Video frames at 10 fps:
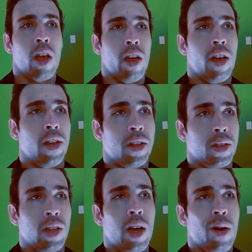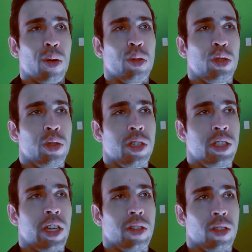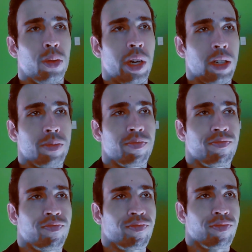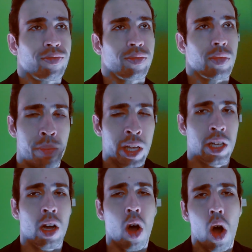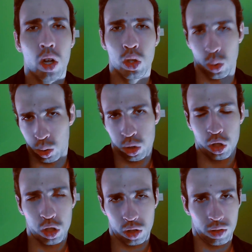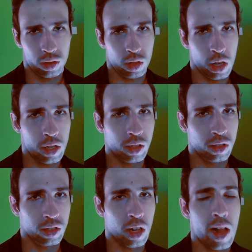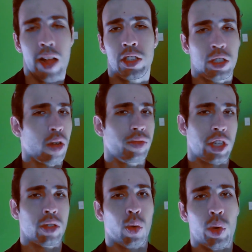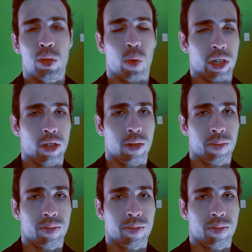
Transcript: And now to the Zelda train. Big Octos in The Legend of Zelda Wind Waker.